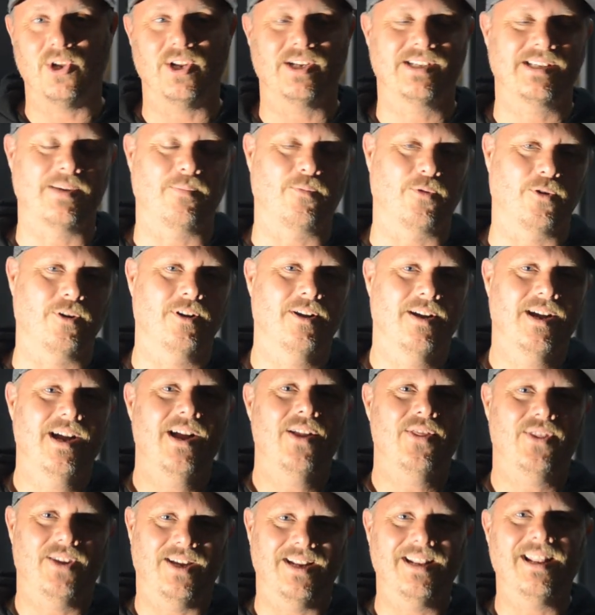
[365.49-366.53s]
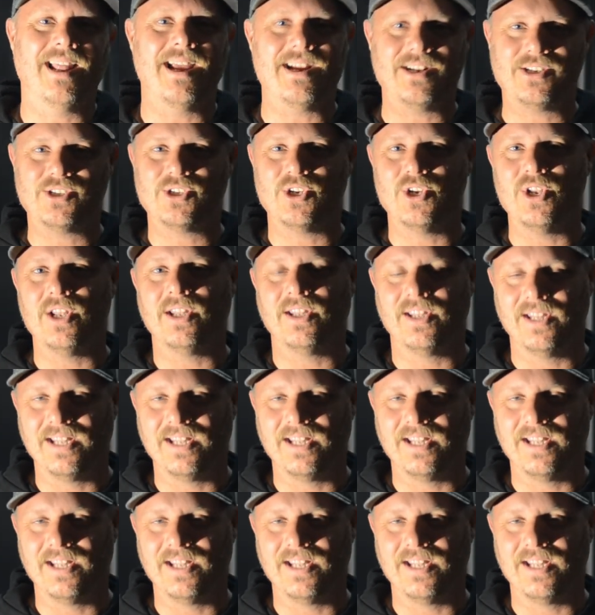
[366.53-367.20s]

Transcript: except for they liked to